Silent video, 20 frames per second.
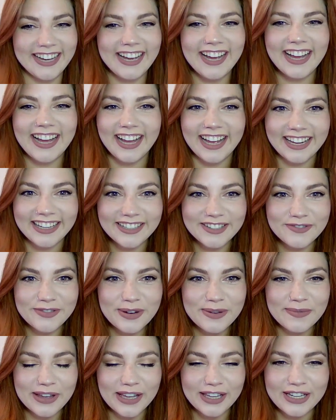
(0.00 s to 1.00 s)
Hi,
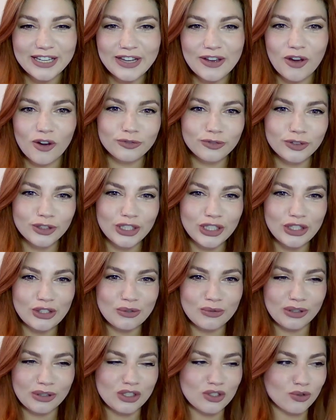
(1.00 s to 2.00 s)
everybody. Hopefully you
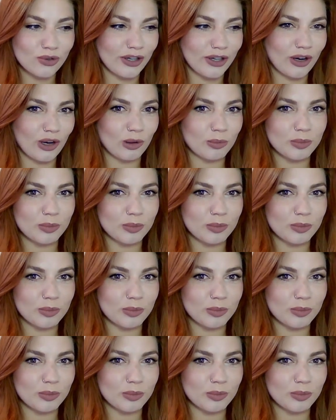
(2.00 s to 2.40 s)
enjoyed our